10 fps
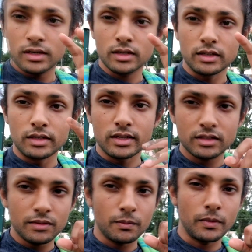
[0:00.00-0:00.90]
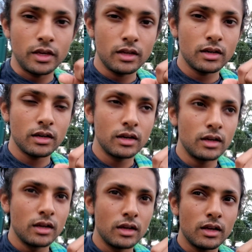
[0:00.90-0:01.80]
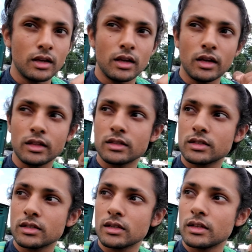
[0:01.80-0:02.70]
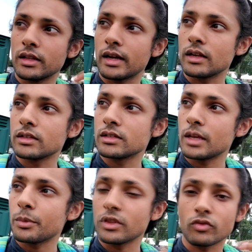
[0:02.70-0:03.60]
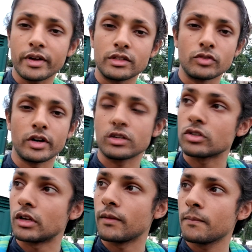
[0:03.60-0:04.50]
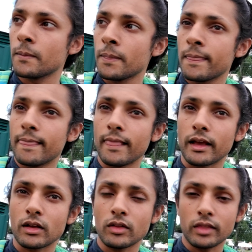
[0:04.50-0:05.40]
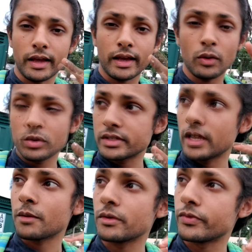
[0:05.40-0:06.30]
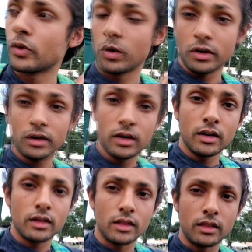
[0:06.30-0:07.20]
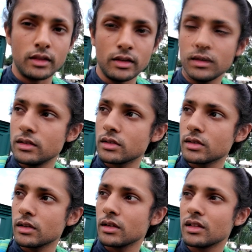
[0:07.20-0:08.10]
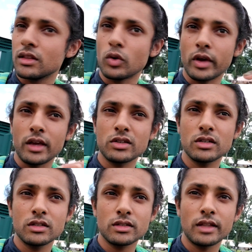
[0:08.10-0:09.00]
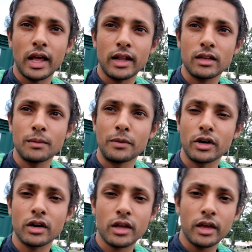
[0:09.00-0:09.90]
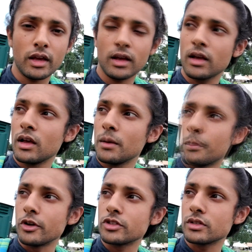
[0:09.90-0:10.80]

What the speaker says: it doesn't mean it's not a step in the right direction. Like I was saying before, these locations that Burger King puts